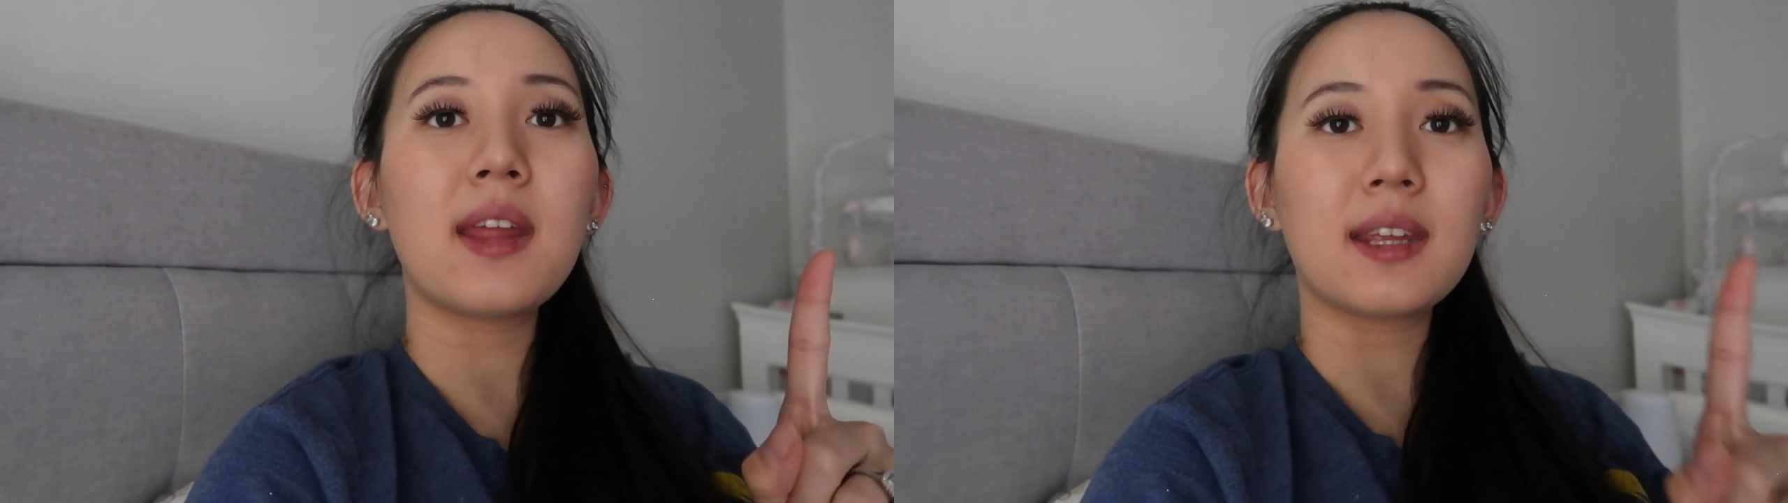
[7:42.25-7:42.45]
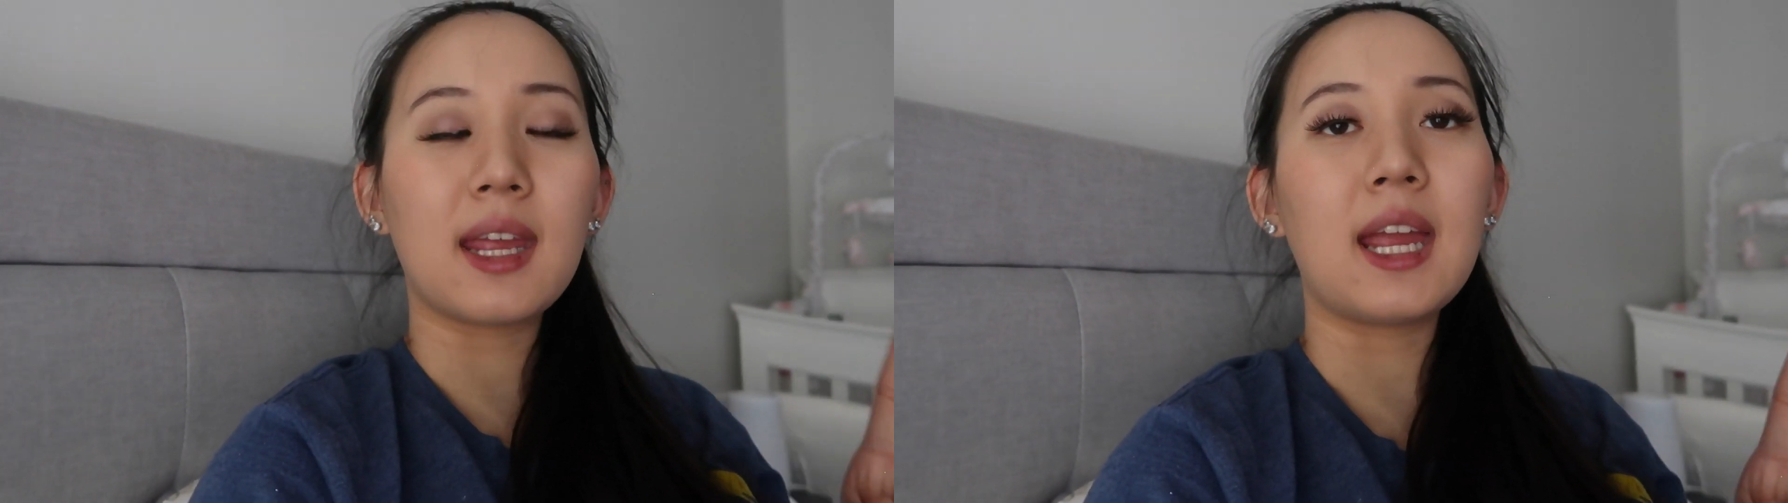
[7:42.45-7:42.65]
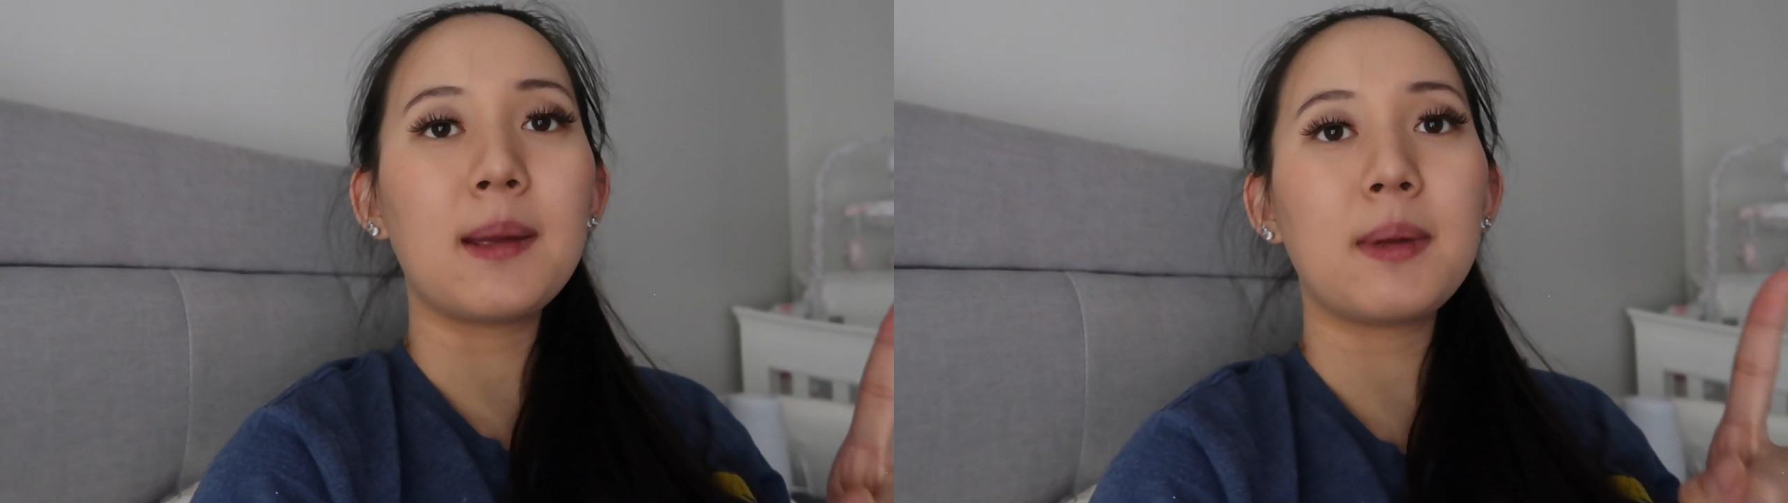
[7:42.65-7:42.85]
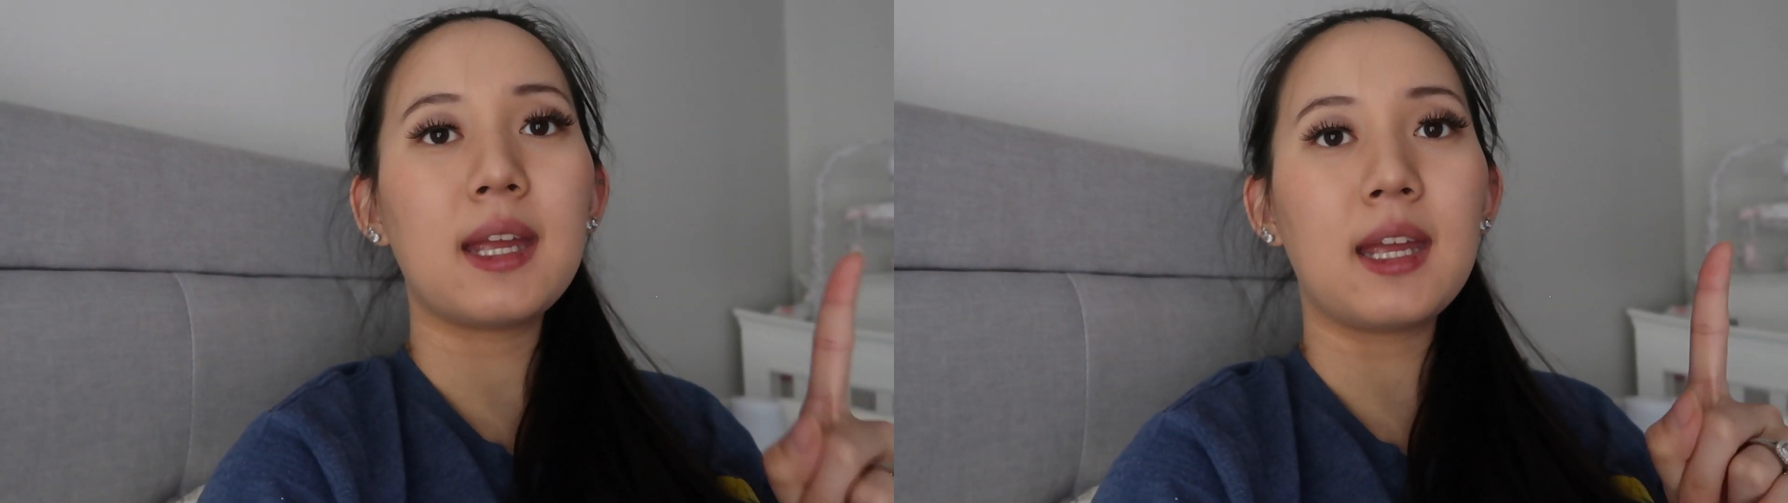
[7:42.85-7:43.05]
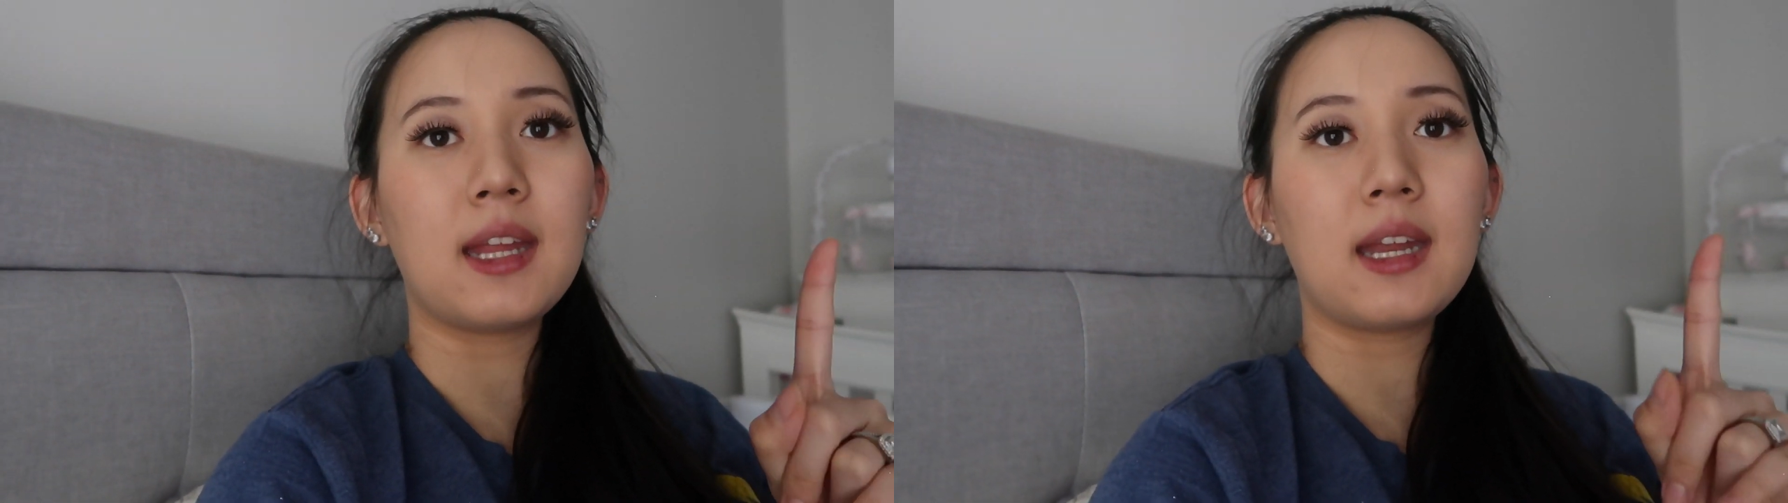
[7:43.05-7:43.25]
that came
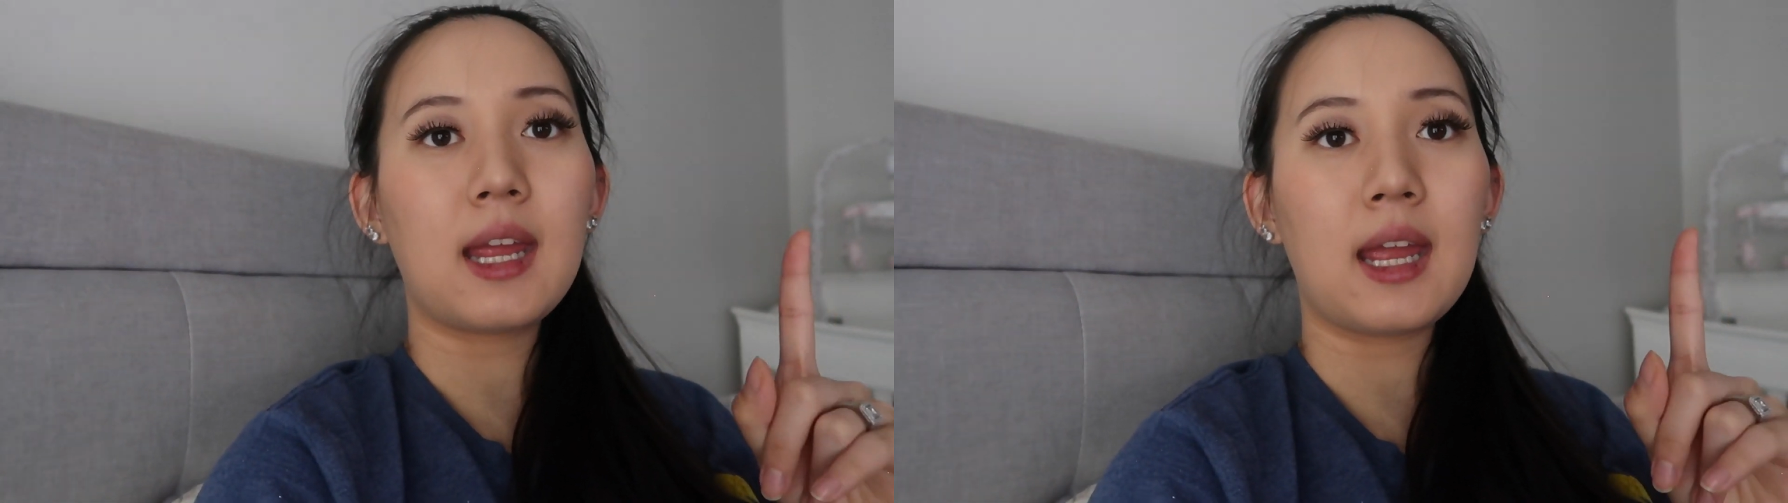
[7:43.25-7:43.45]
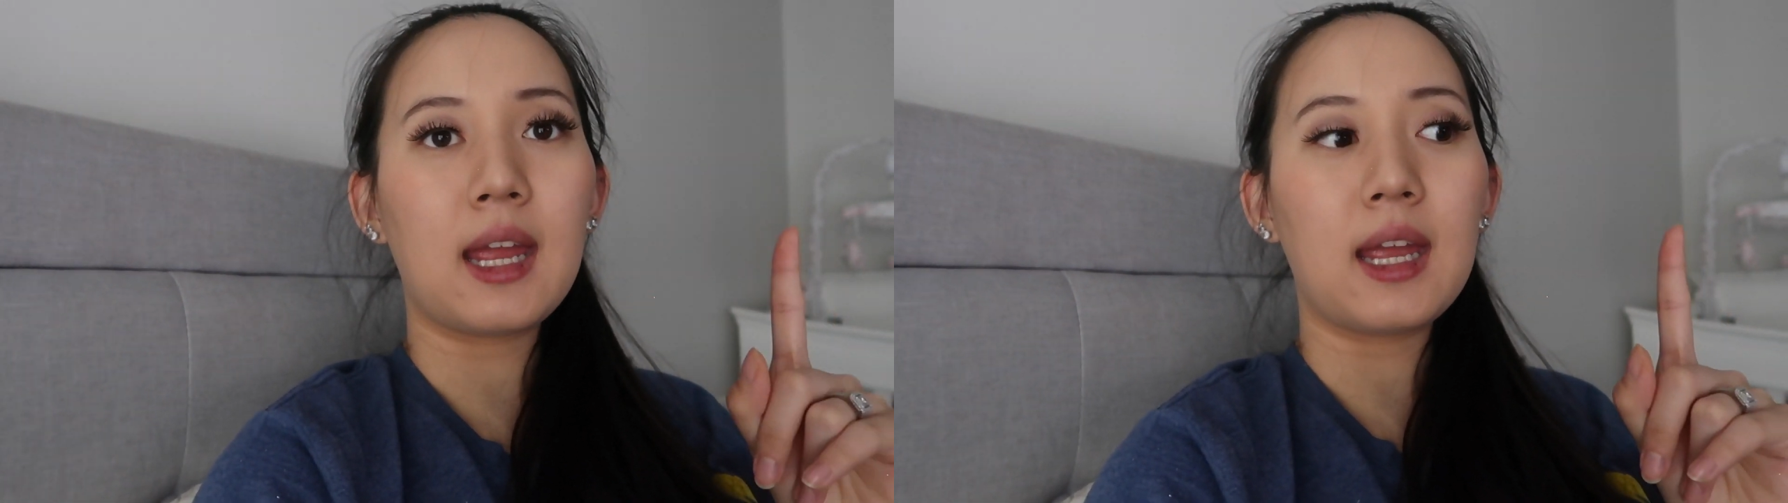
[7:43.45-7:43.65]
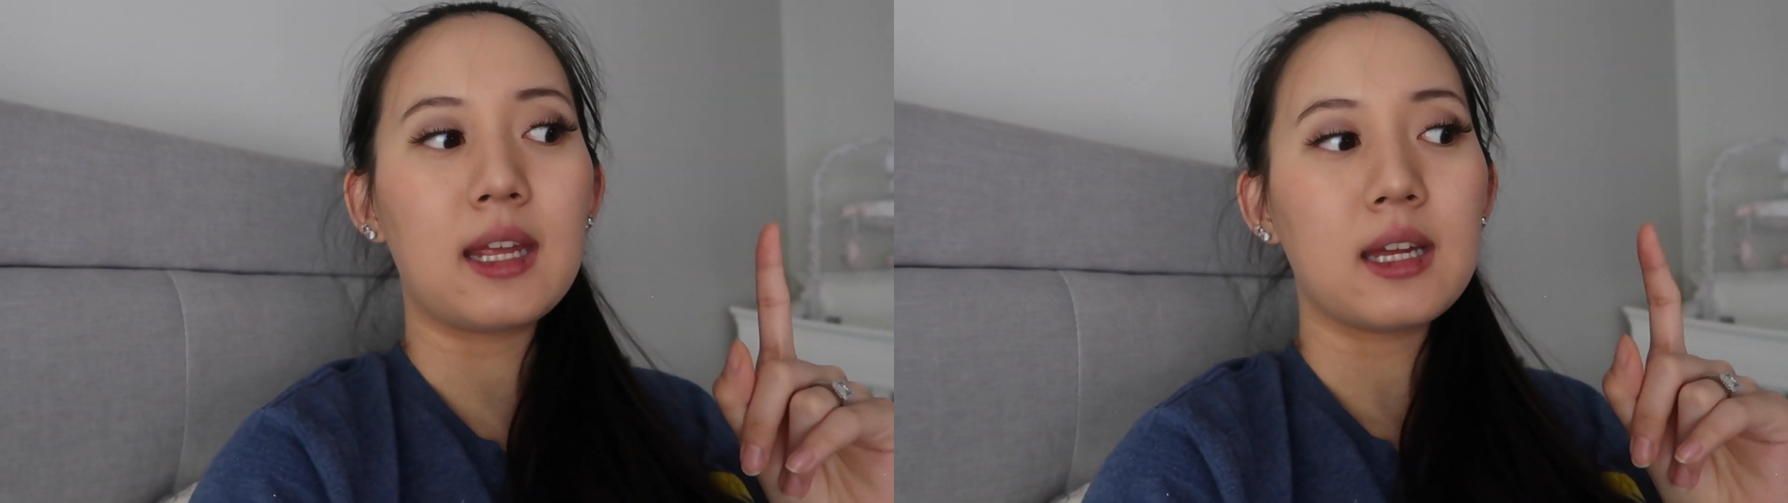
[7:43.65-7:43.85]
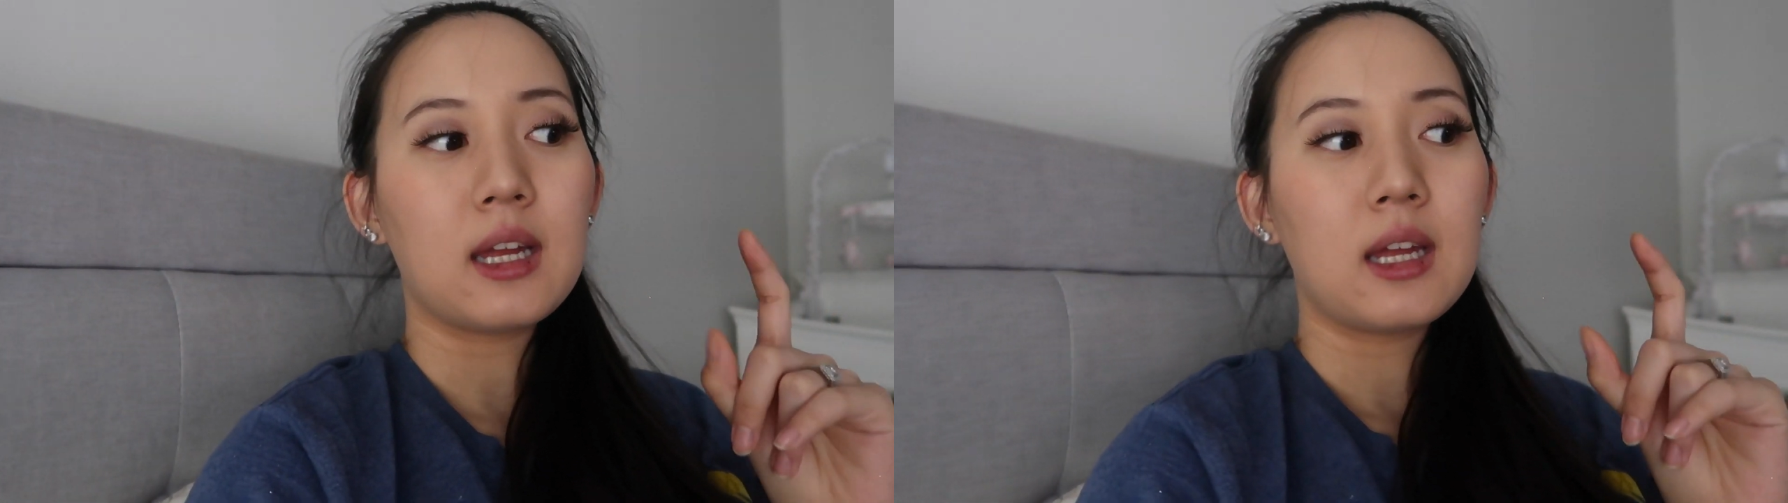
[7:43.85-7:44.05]
in a